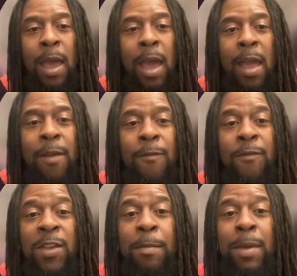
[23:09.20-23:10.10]
A
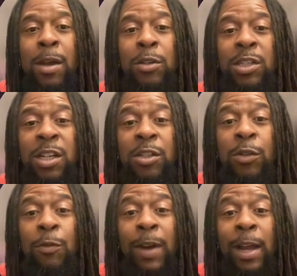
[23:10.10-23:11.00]
female shall
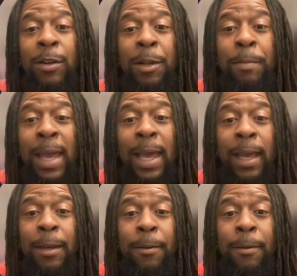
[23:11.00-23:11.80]
surround a man.